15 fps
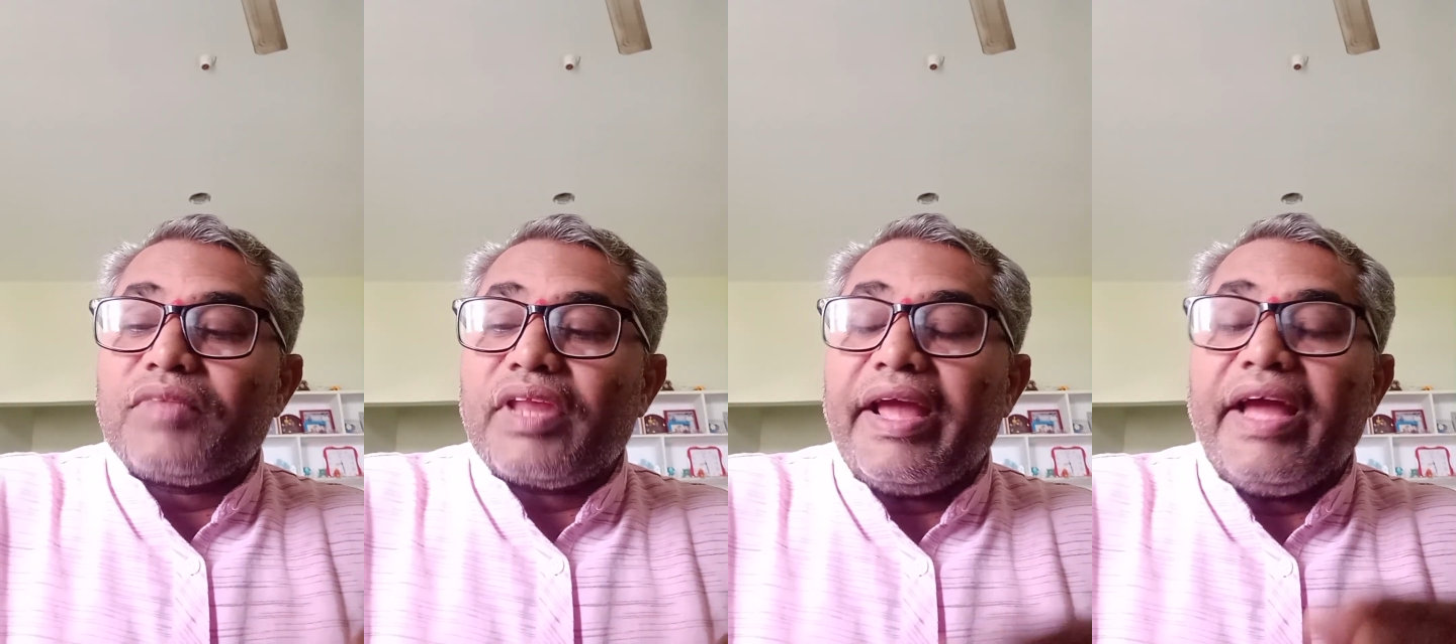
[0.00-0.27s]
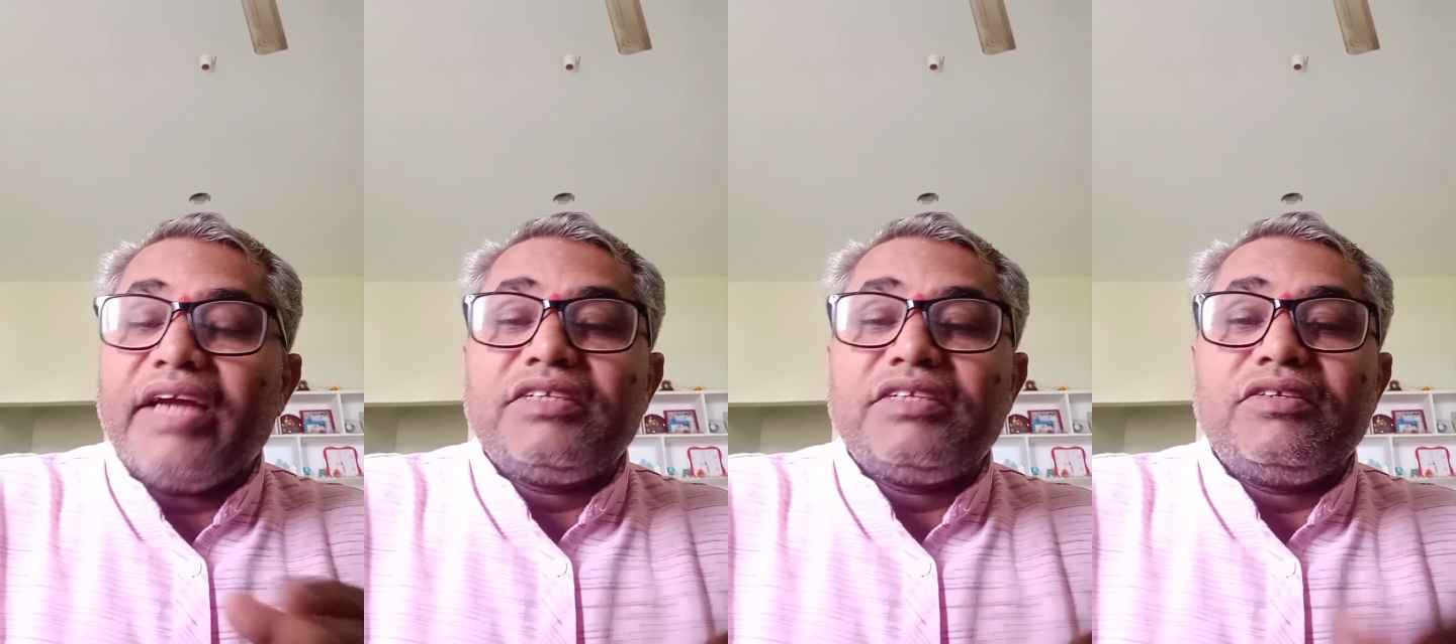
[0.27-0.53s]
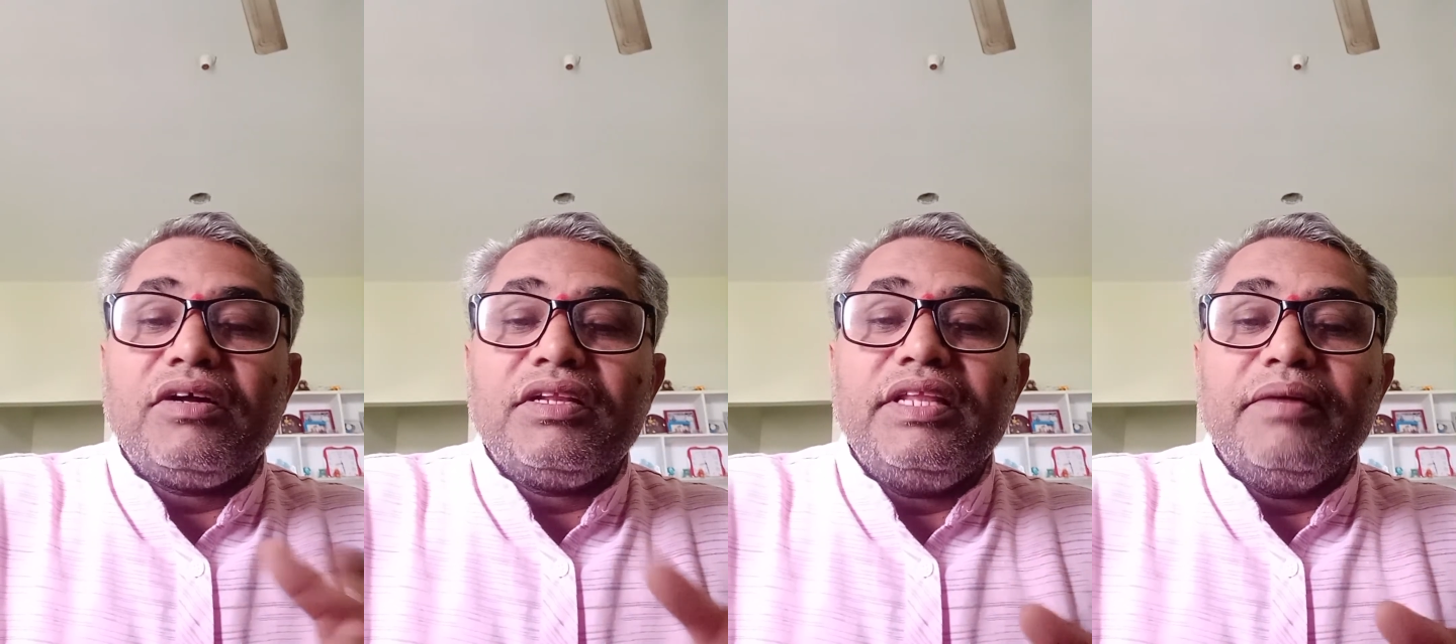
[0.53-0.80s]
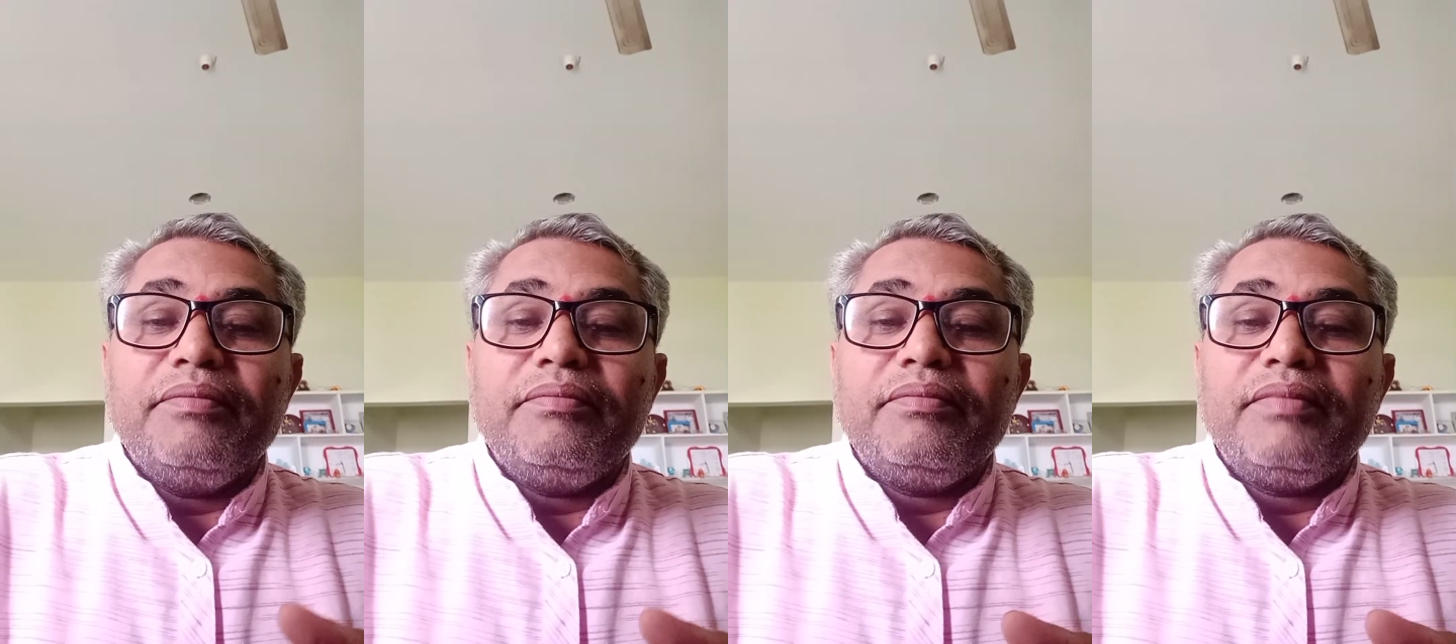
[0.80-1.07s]
act on
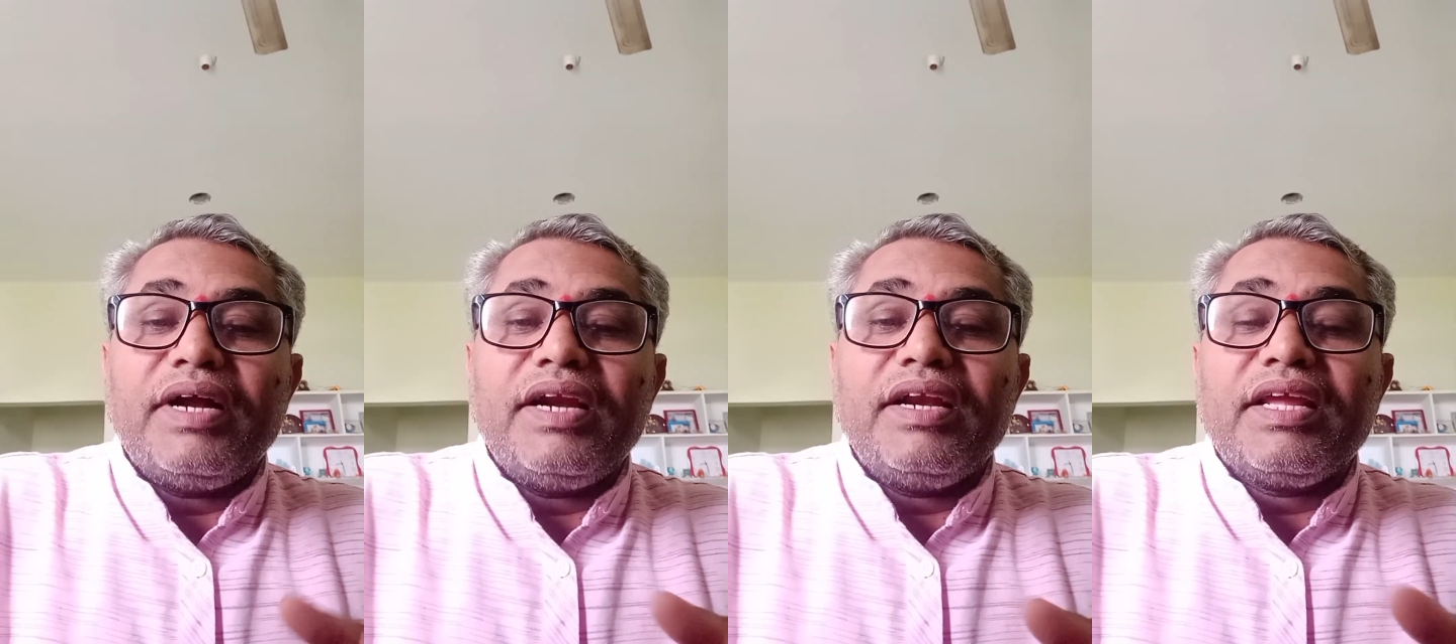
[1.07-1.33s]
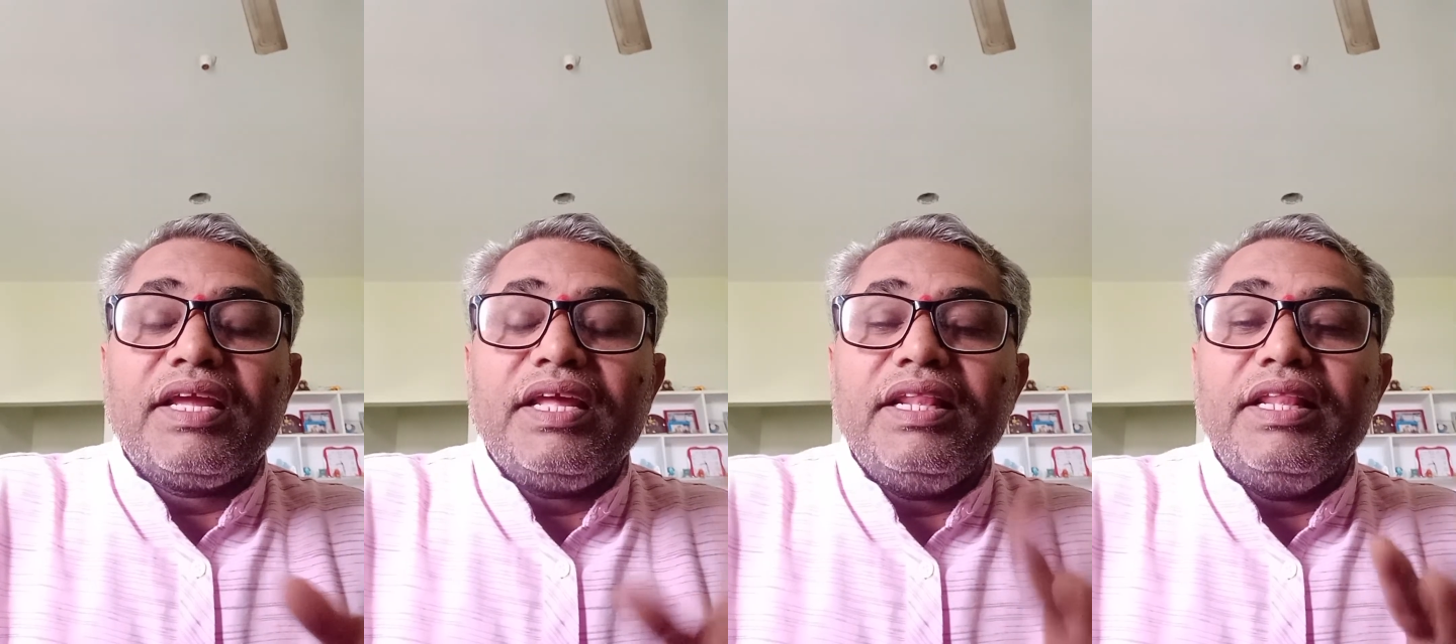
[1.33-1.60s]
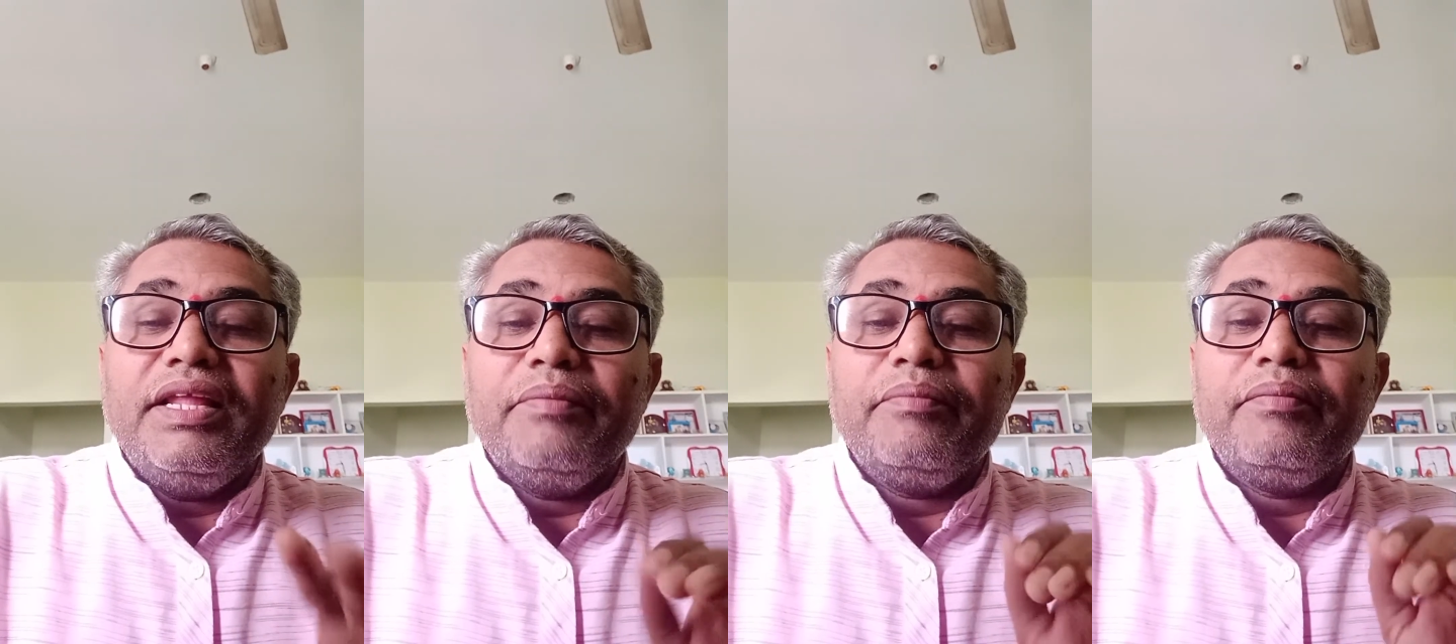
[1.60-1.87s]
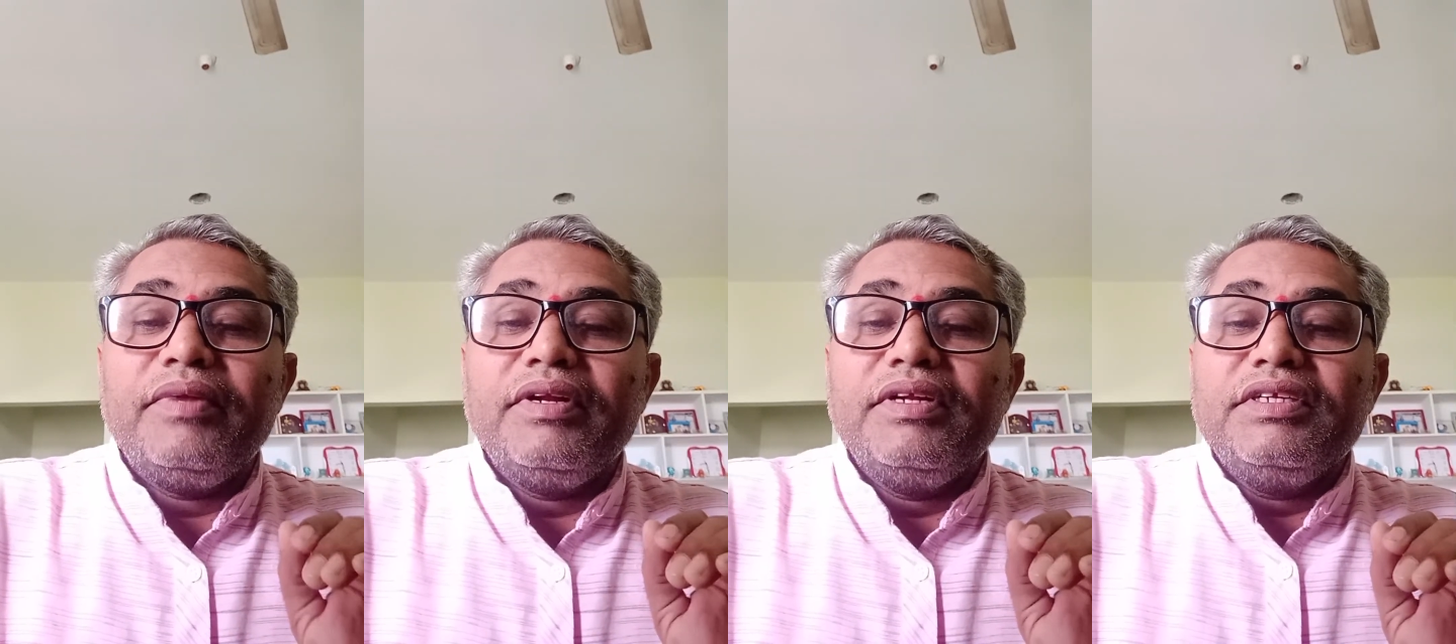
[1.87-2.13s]
them and kill
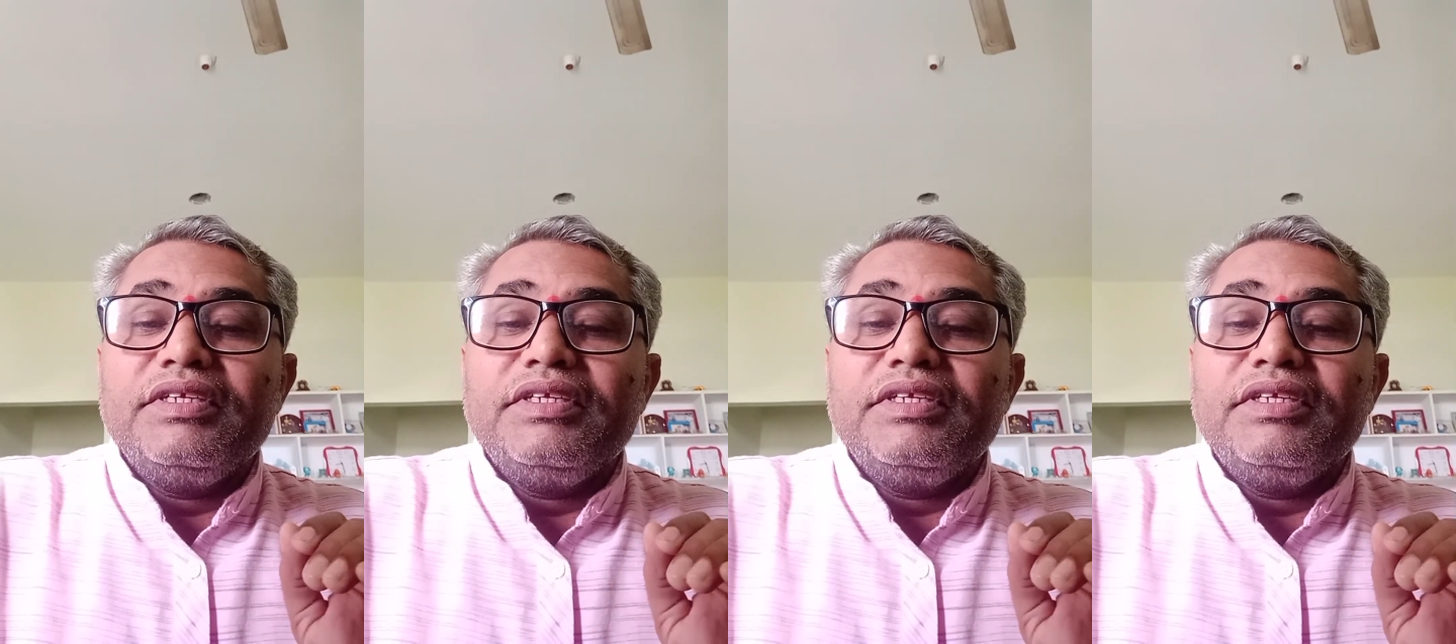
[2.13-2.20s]
them.